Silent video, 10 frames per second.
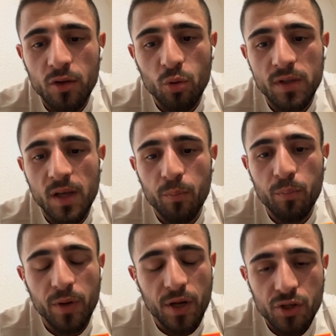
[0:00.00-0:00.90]
It was a
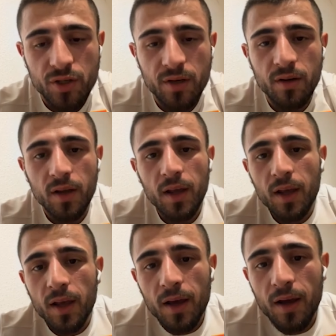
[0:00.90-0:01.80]
pleasure.
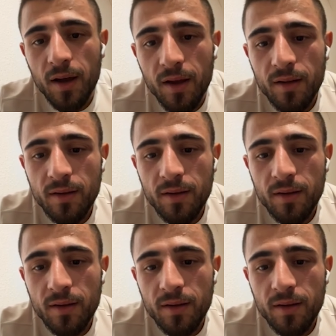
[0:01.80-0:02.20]
And